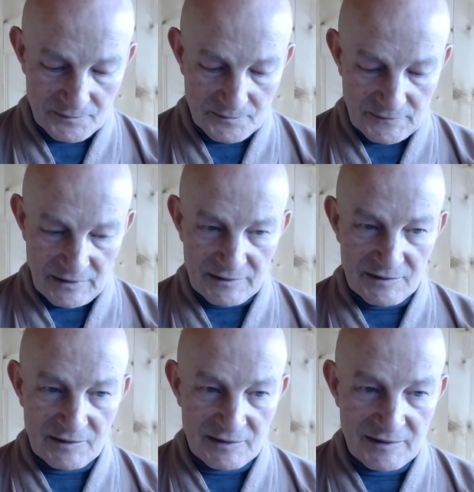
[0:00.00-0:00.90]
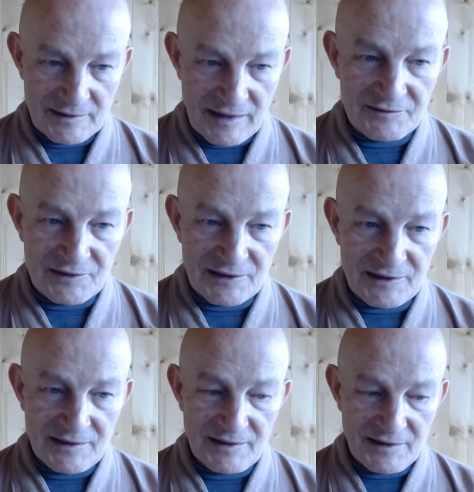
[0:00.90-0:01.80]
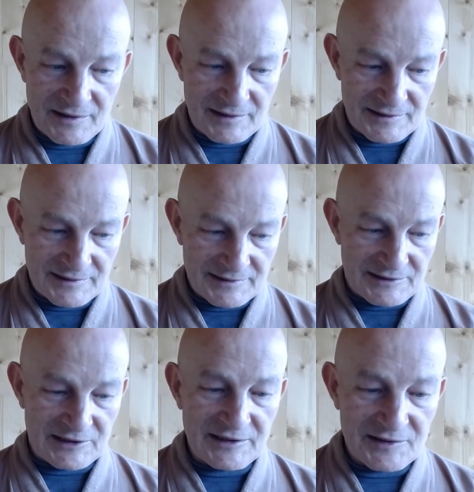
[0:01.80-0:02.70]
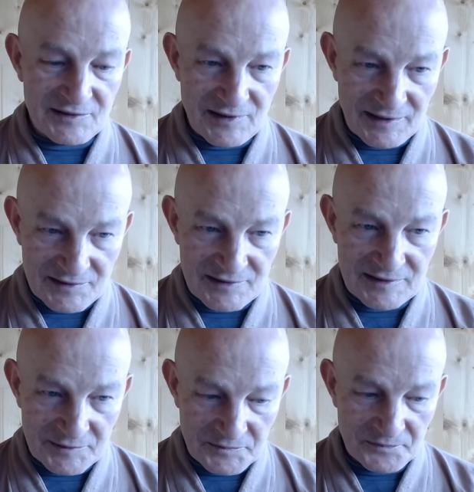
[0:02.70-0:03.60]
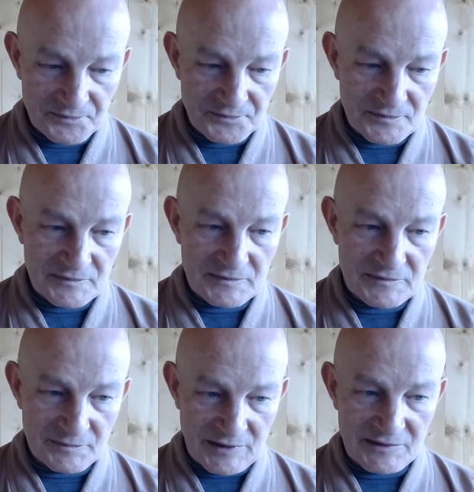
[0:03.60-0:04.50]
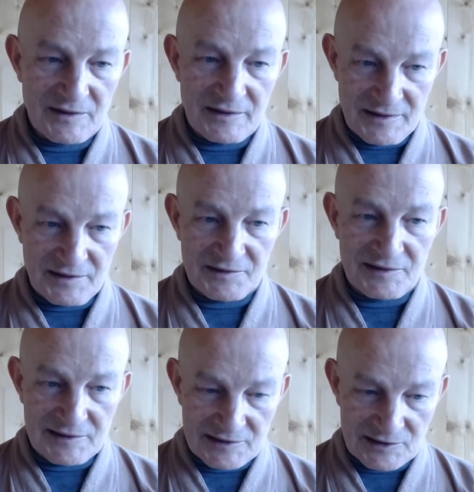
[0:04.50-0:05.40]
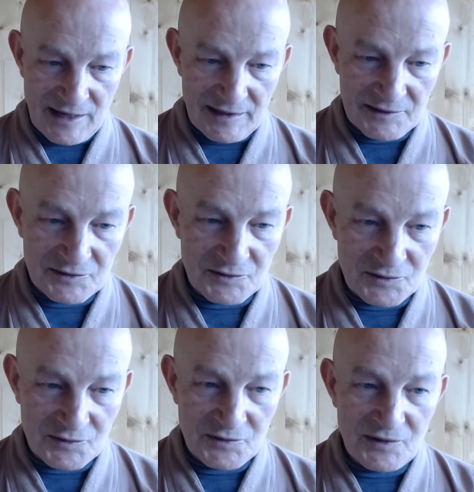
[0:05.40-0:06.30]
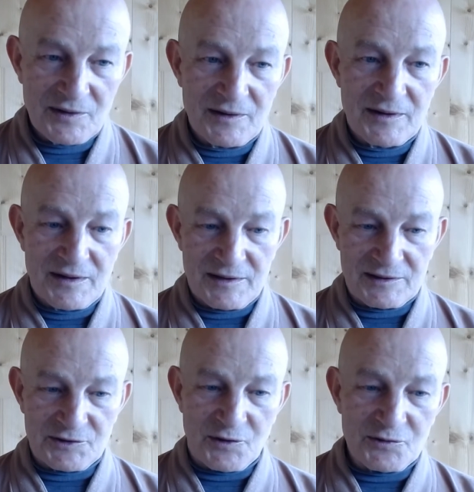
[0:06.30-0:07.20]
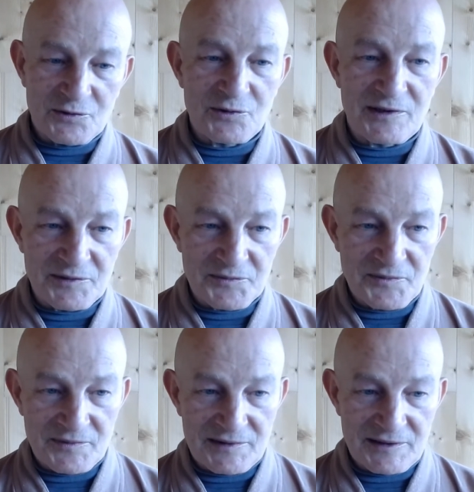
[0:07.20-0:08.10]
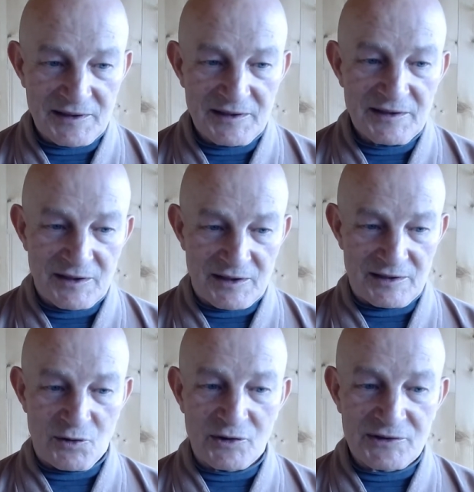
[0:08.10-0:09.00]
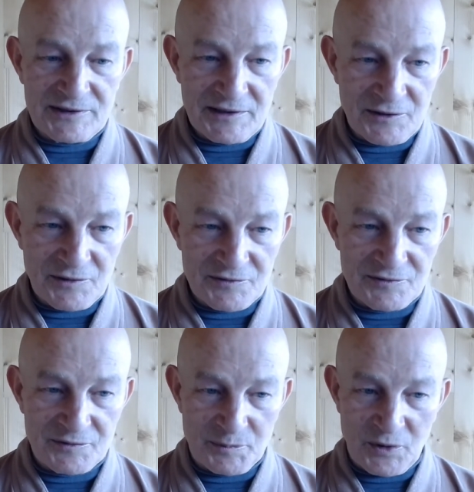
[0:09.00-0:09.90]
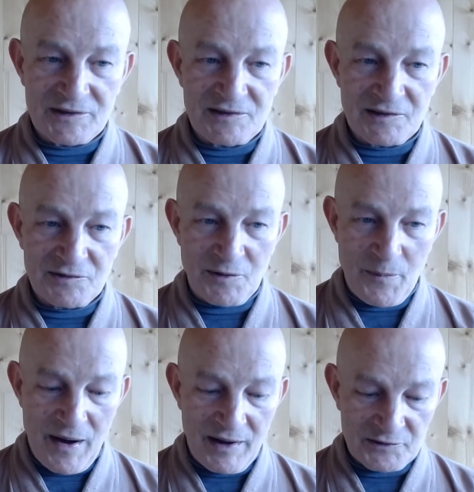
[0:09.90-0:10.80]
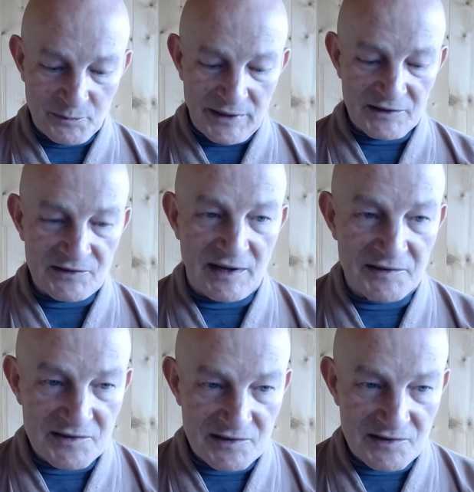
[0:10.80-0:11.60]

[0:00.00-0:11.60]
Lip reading: and never criticized him, but yet he tried to show to him the logic of bodhisattva path makes sense.